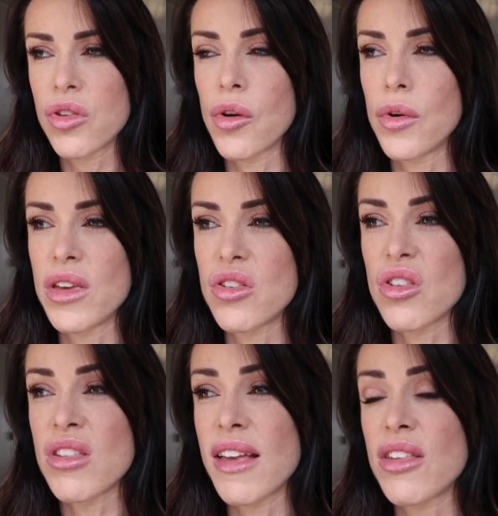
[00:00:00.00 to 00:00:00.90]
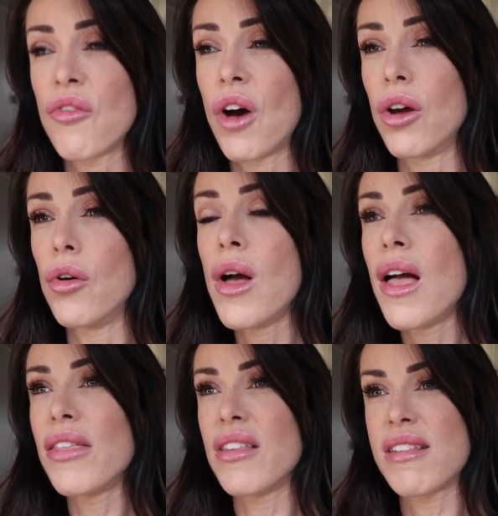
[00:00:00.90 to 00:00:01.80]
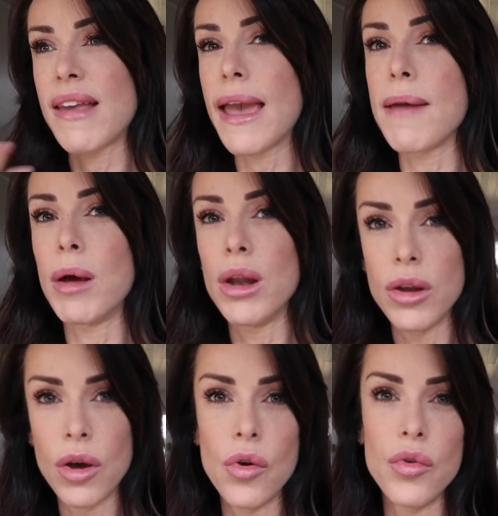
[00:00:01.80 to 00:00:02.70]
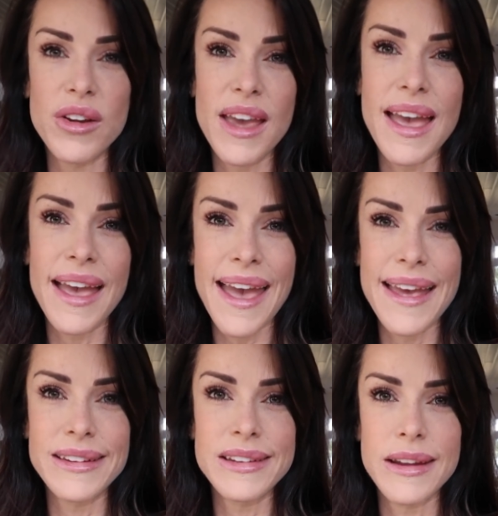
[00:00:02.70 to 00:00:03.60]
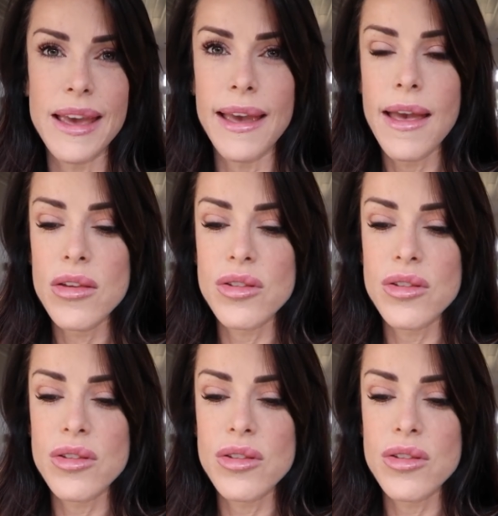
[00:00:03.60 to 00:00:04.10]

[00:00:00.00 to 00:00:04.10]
So he's just said to follow the same low day again today.